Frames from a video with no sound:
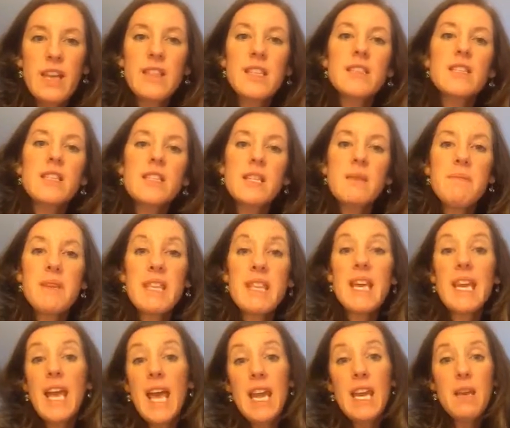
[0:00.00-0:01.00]
This is something
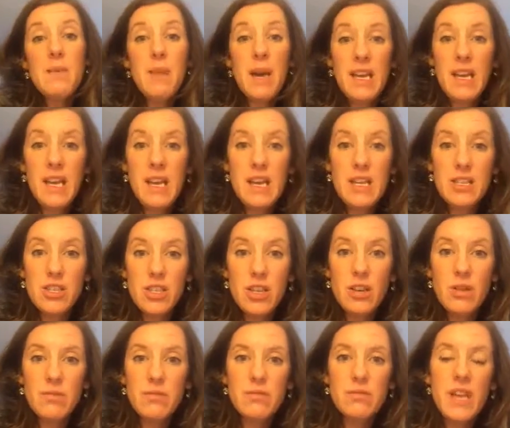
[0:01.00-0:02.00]
that anybody can
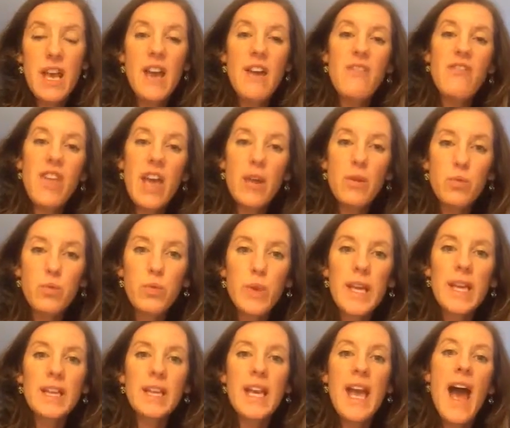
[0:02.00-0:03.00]
do if they
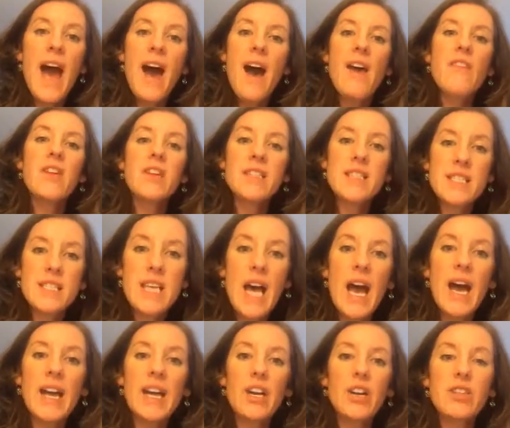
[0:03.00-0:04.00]
really have a
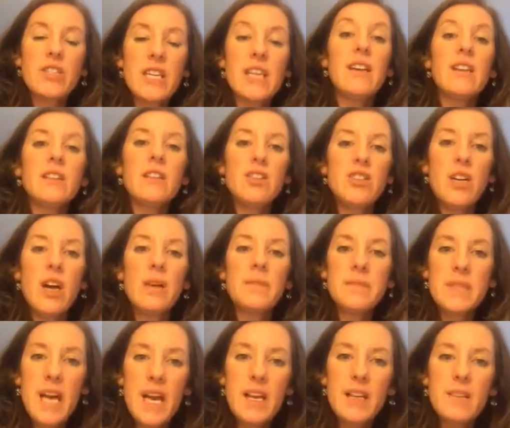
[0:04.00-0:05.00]
desire to get the
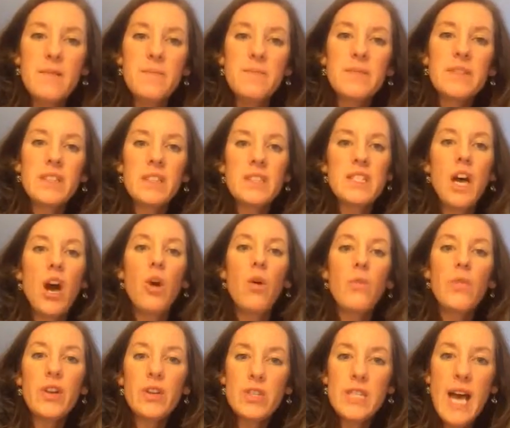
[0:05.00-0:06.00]
job done, to
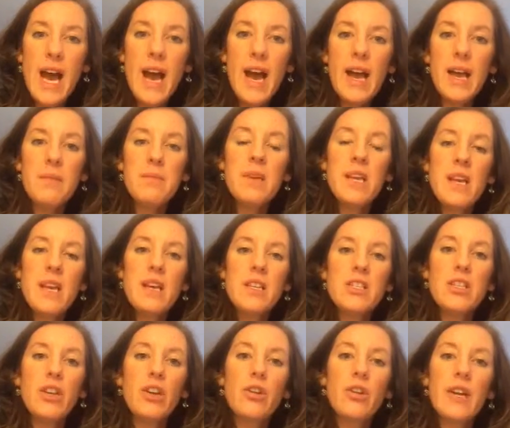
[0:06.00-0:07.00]
own their time,
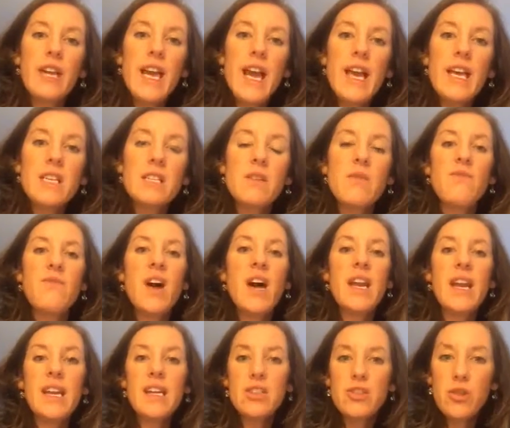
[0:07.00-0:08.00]
to create some
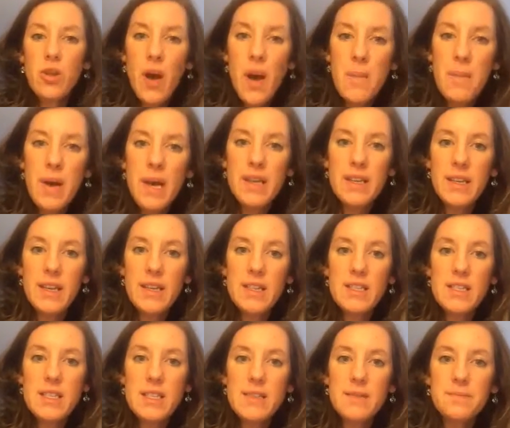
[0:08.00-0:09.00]
financial
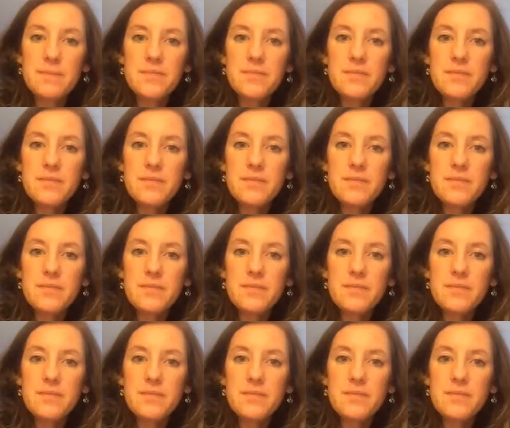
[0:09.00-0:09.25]
abundance.